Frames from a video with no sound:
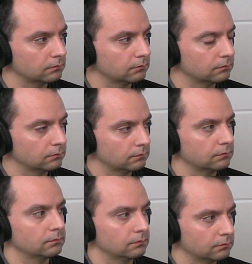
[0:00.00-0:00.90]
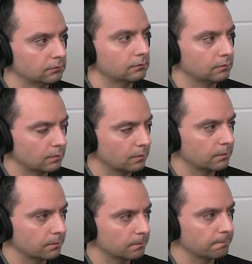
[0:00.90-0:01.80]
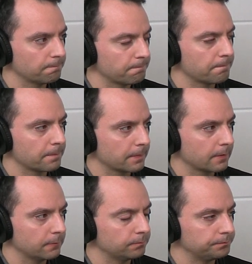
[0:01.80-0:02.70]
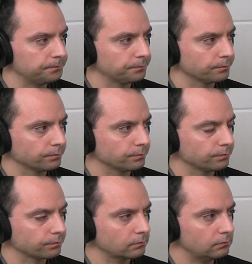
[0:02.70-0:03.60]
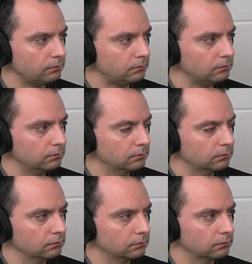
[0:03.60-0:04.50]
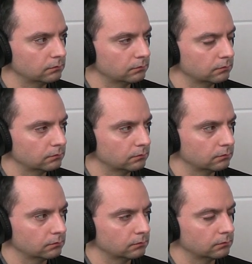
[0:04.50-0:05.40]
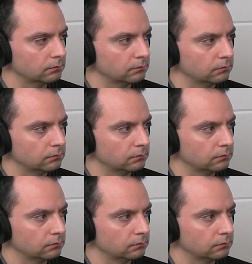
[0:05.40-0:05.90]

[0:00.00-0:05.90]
(not speaking)